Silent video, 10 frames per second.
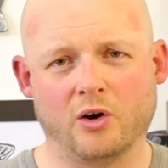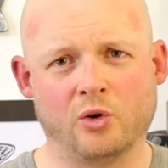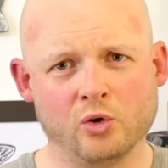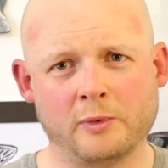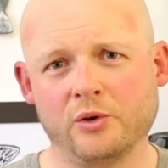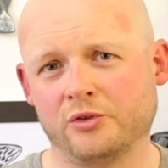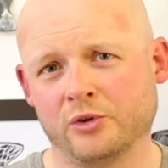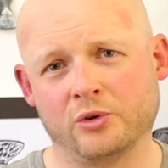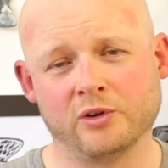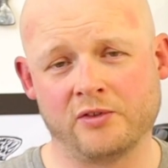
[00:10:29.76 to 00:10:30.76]
Almost
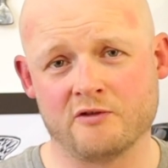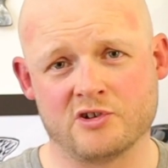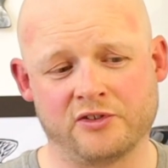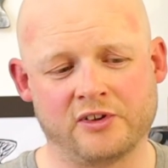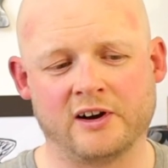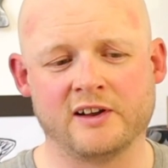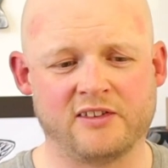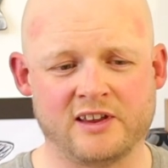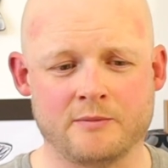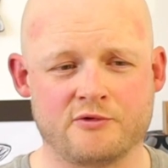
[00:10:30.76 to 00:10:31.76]
all of the rods that I'd
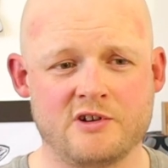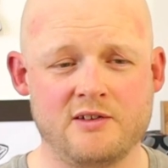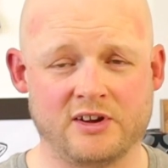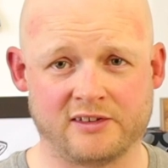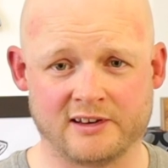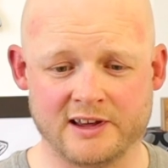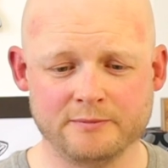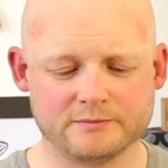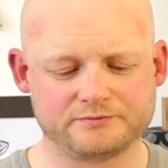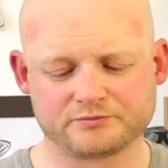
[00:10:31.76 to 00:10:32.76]
seen previously
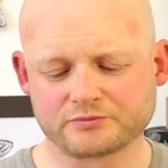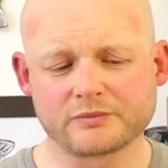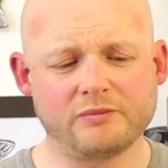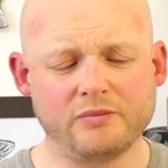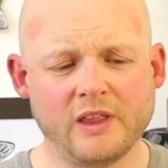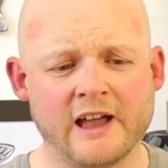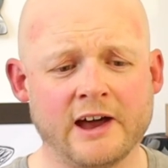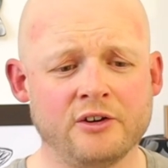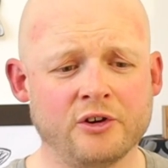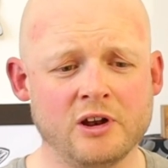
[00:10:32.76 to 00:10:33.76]

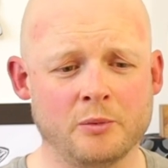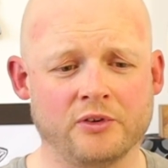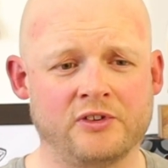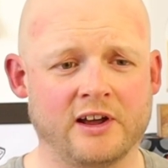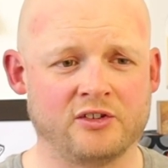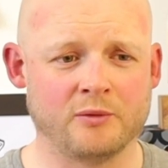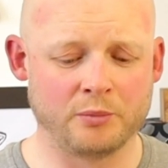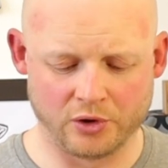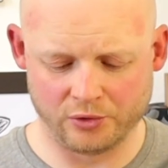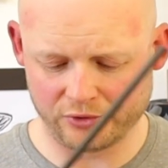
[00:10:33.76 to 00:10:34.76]
had a dolly butt section,
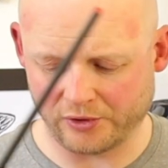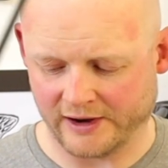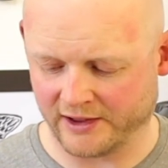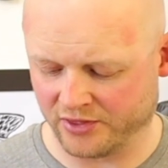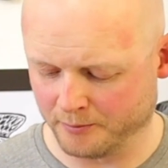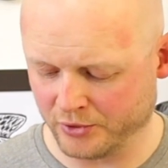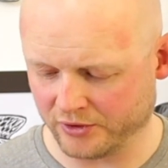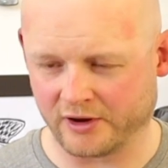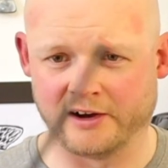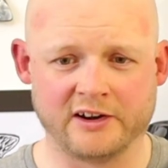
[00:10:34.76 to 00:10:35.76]
but also had the
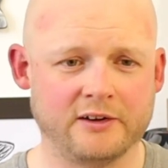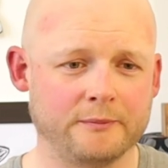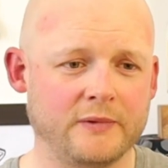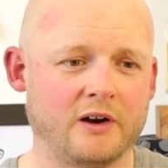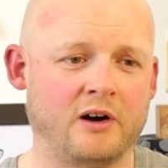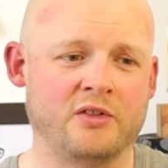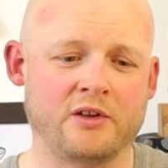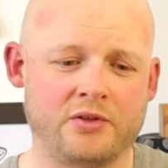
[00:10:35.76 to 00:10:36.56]
butt guide on